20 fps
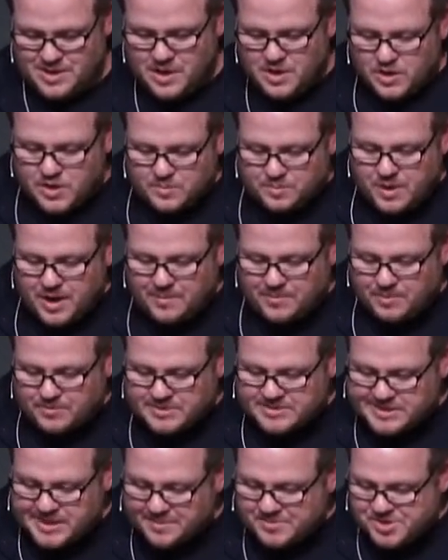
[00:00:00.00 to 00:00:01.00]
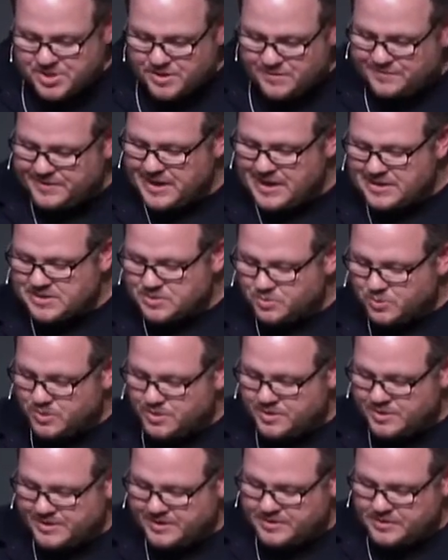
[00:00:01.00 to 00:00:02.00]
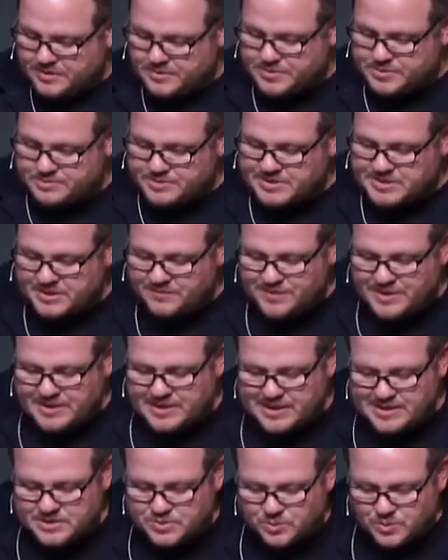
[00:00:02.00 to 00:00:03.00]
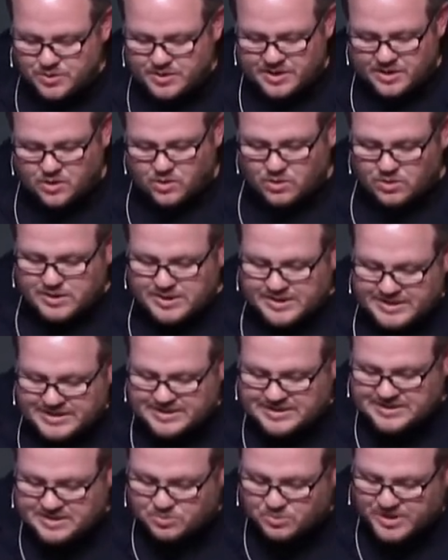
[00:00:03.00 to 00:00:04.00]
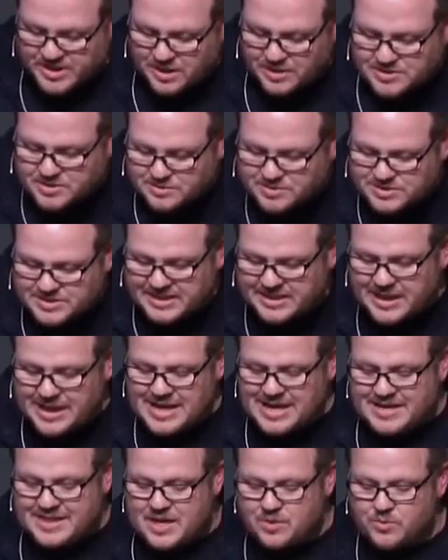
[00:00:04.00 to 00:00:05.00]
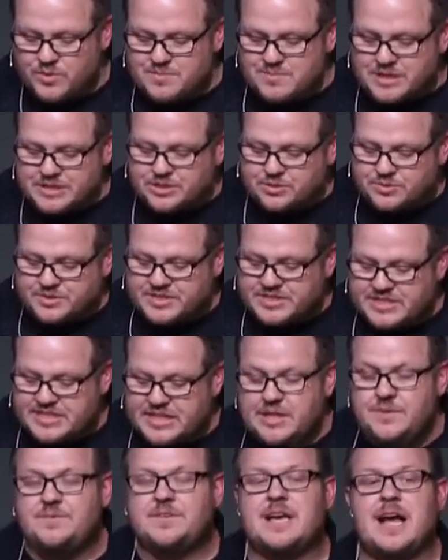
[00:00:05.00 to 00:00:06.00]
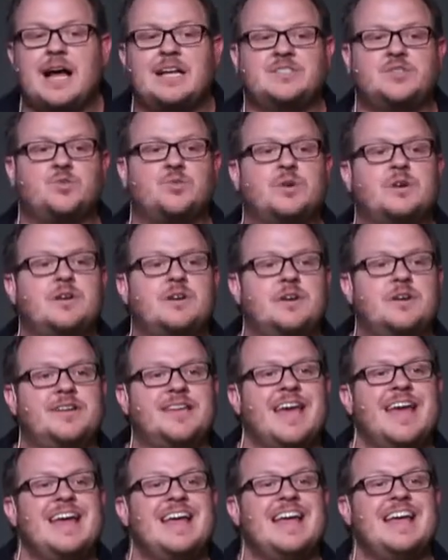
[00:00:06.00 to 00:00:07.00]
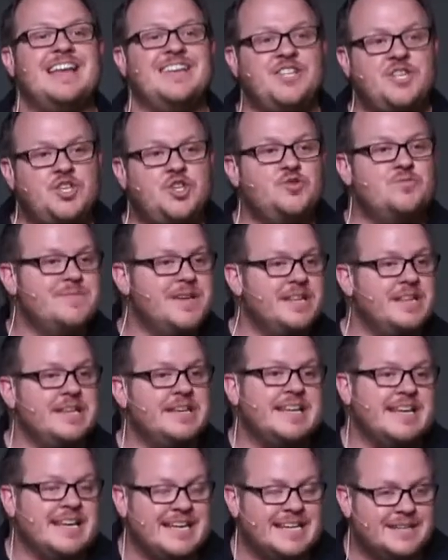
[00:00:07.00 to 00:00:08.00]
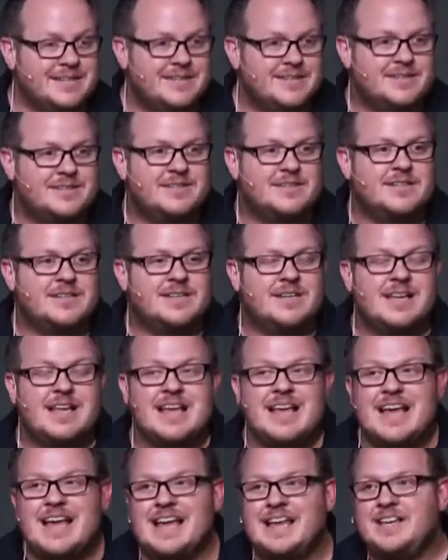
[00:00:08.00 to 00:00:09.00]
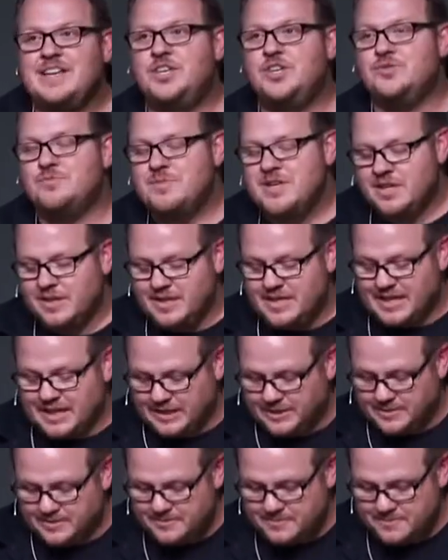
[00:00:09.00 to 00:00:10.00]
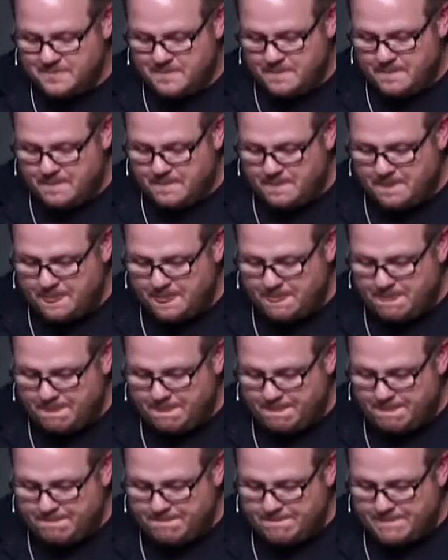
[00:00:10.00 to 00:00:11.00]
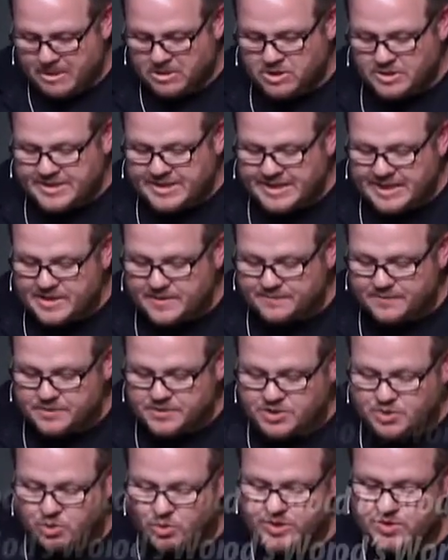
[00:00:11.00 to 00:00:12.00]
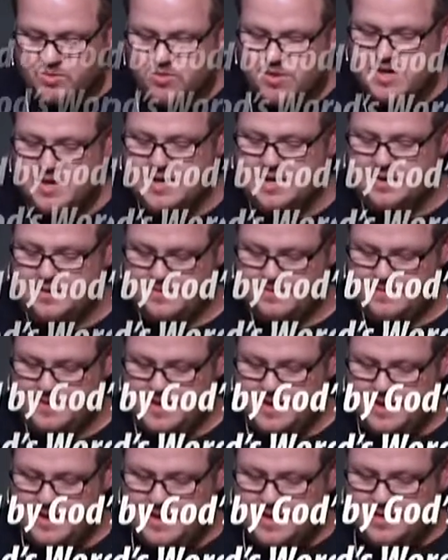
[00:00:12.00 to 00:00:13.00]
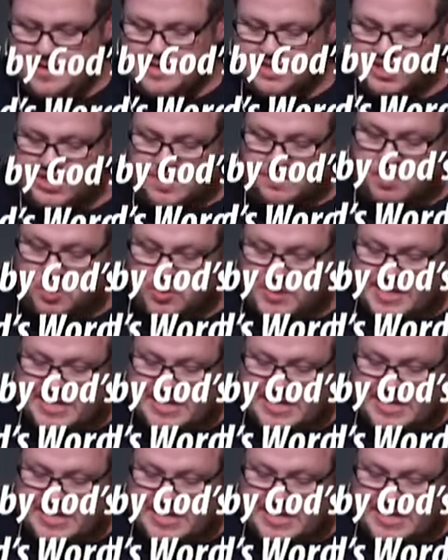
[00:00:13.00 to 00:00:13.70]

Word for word: The proper reception of God's word includes receiving God's word in holiness, and we also see that we must receive God's word in humility. In humility. Look again at verse 21 there's the putting